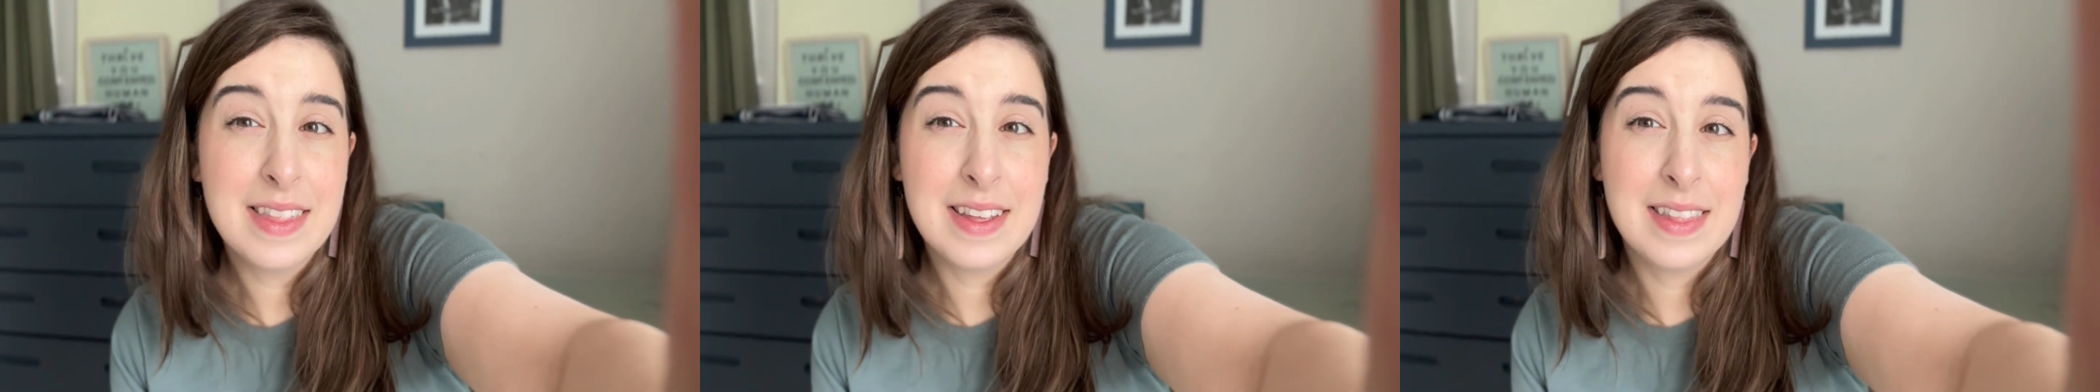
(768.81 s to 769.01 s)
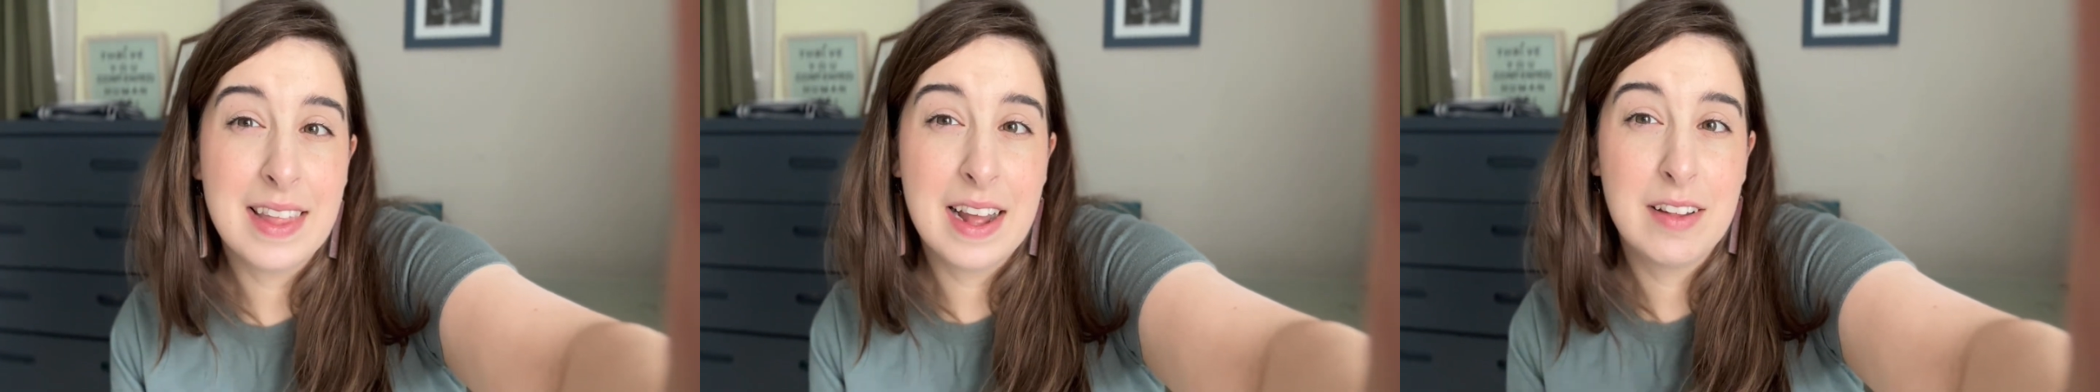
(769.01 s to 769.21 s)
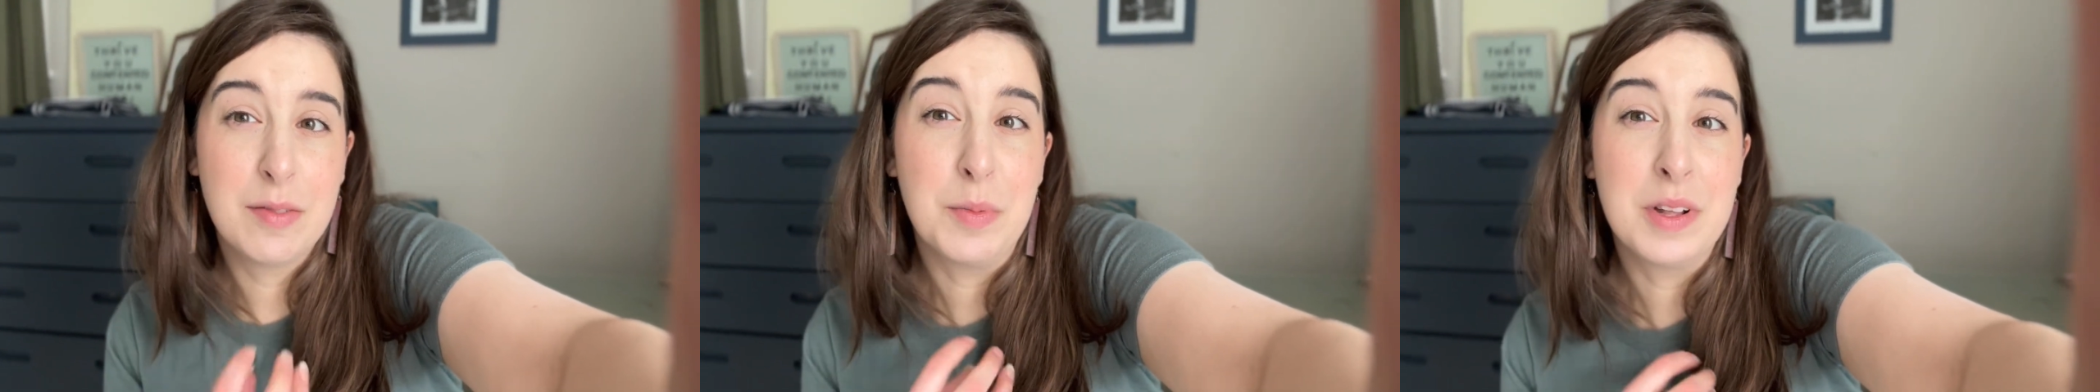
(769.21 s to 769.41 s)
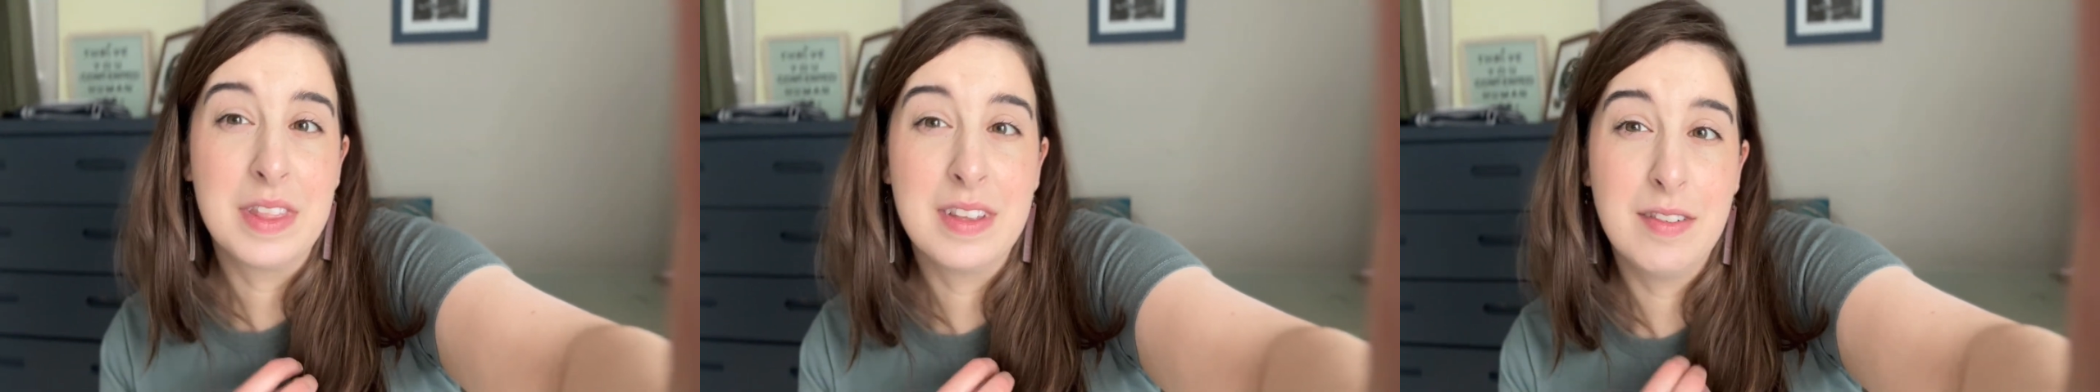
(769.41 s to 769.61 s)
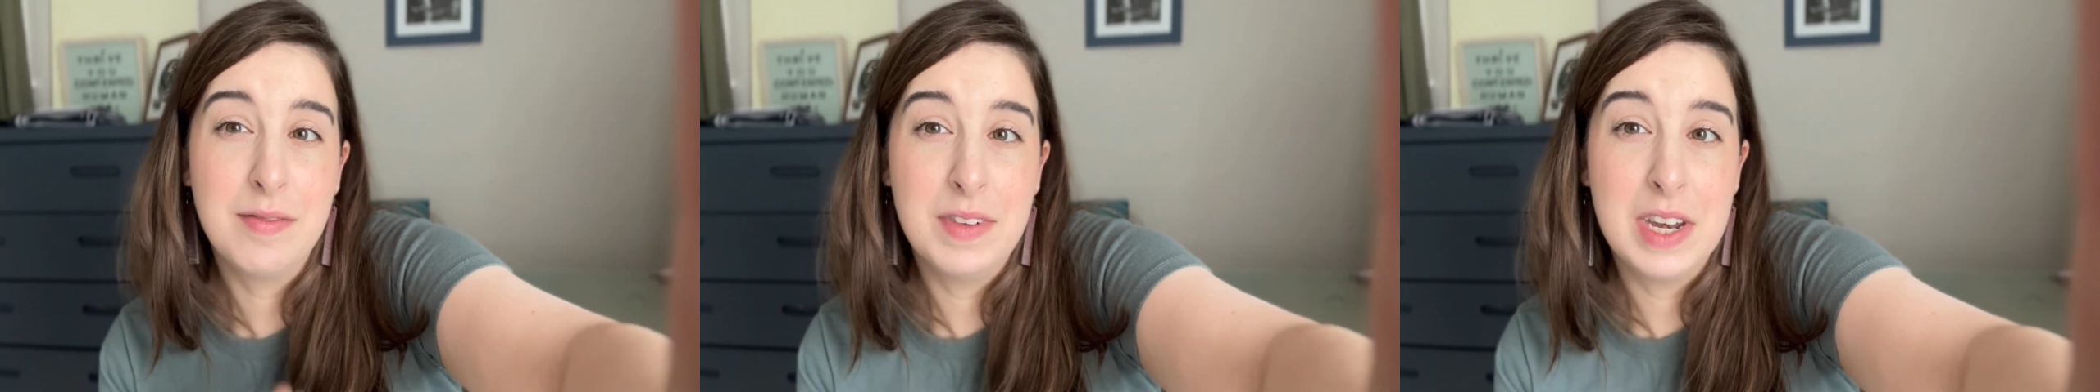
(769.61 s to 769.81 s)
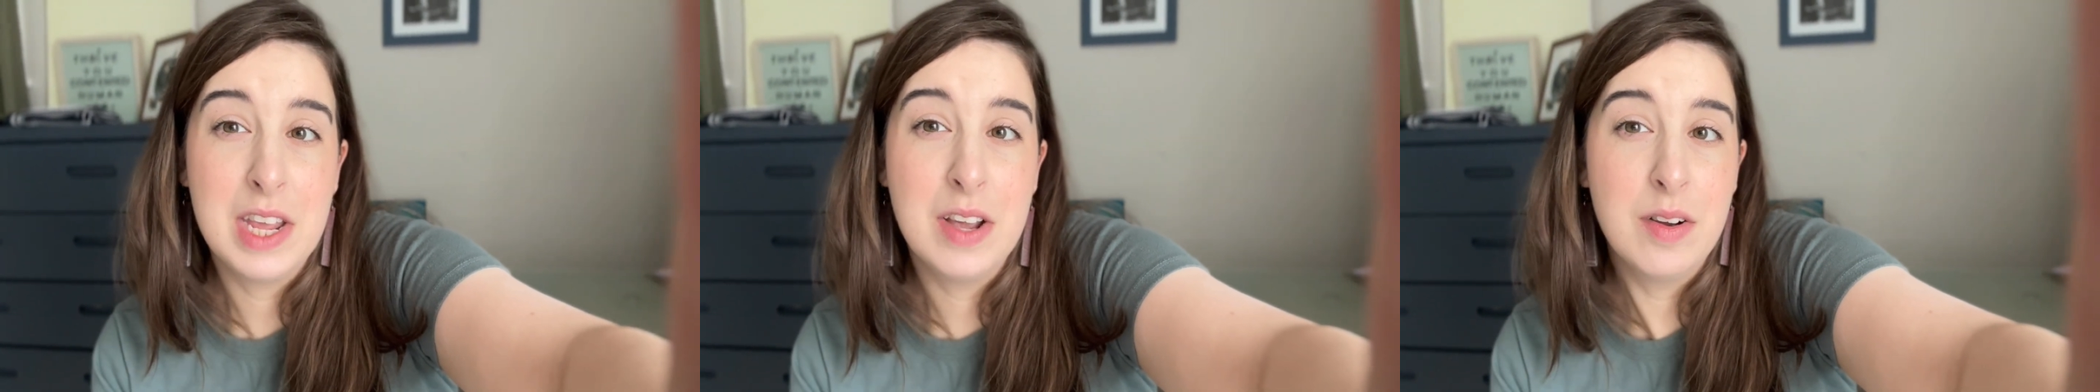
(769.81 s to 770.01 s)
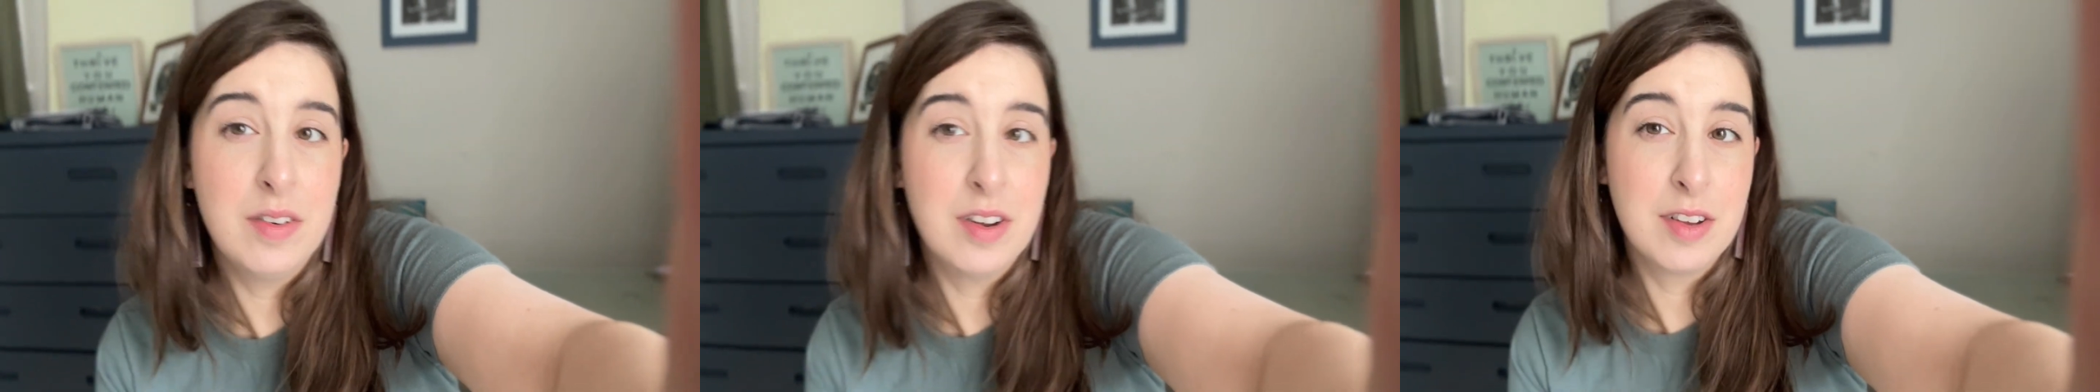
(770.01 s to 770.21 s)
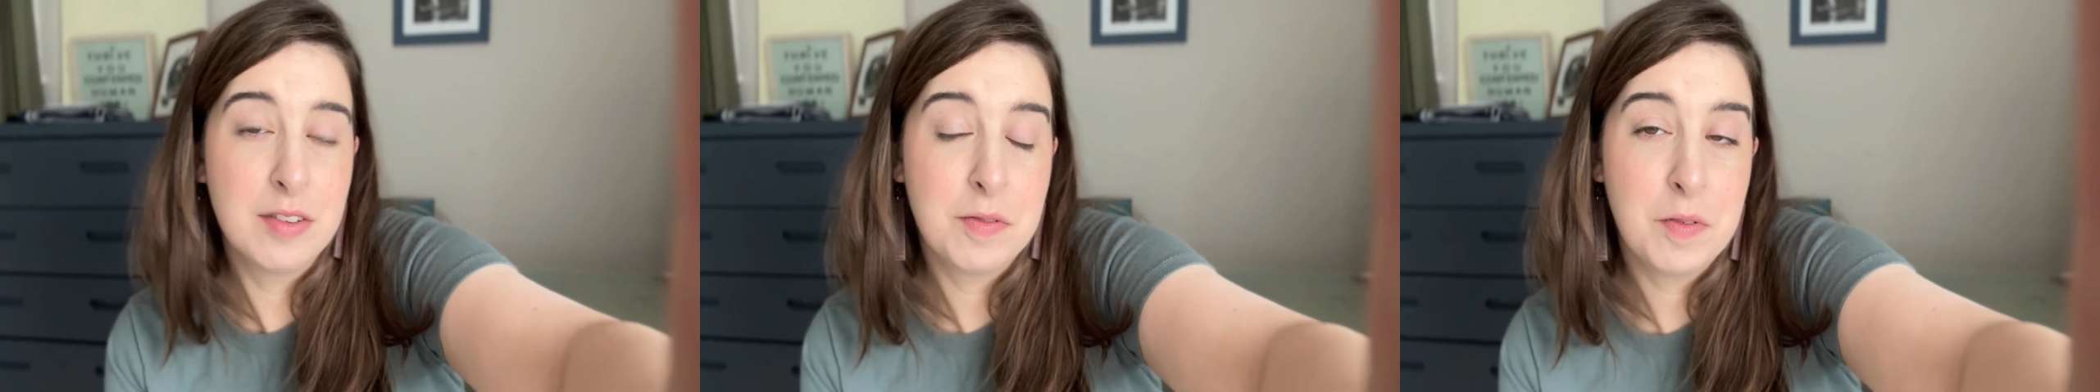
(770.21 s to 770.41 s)
that that's what this video
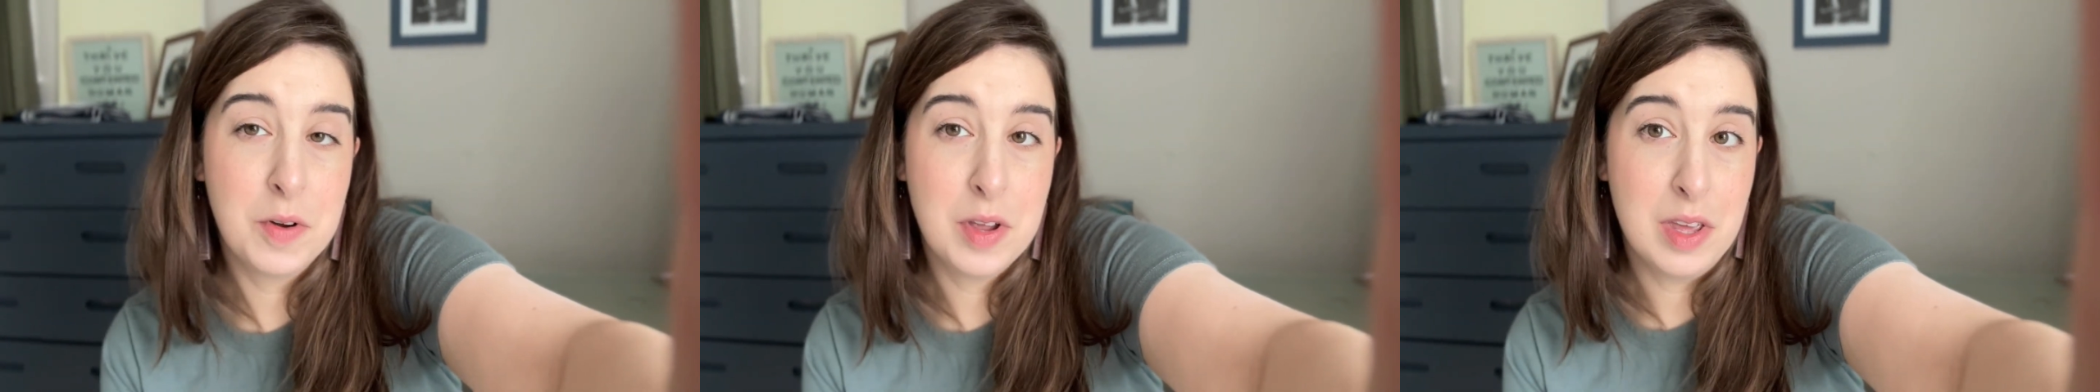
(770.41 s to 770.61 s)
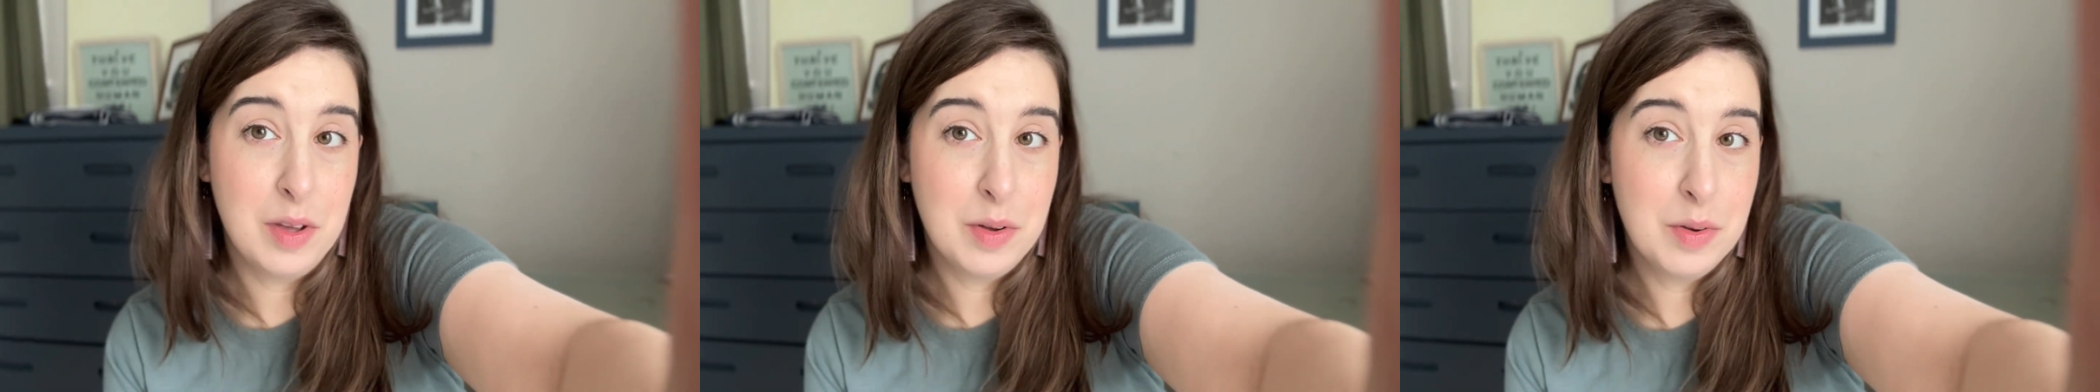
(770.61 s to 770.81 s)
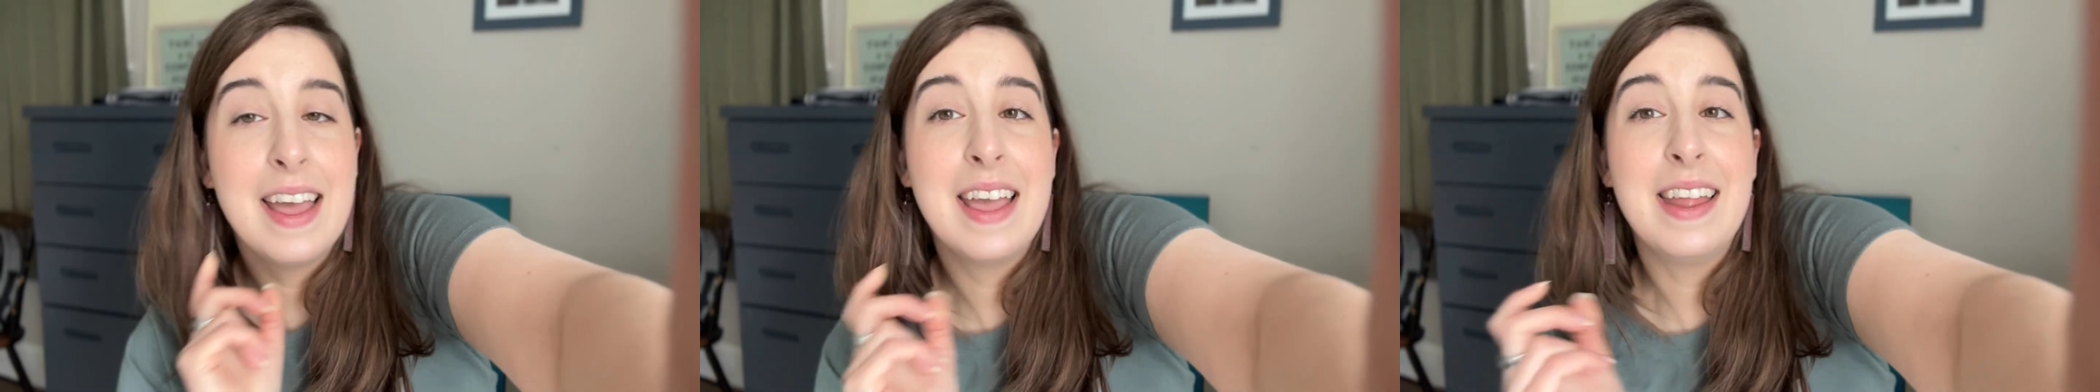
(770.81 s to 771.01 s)
does for you.